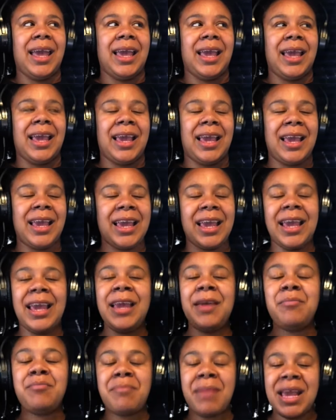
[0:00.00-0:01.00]

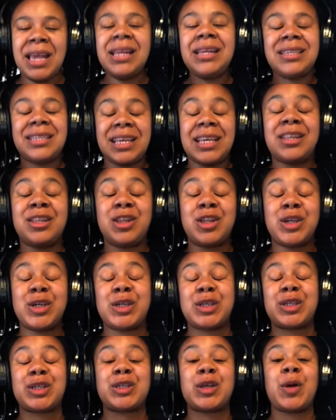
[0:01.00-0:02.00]
He makes it
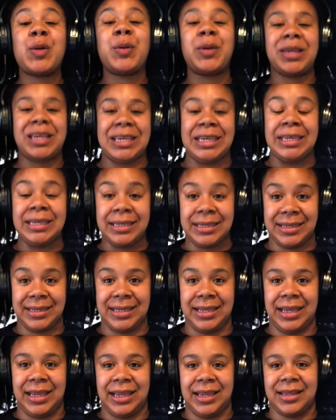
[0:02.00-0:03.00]
look so
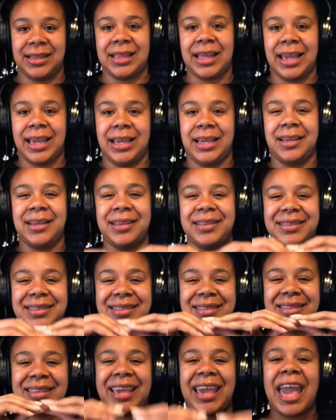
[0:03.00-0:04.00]
easy, like
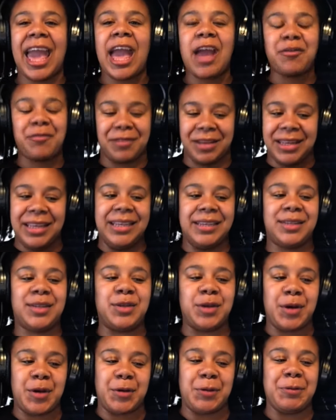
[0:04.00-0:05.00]
scarily
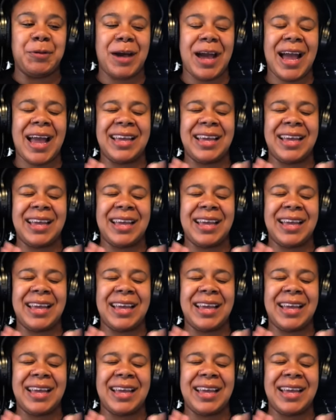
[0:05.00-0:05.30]
so.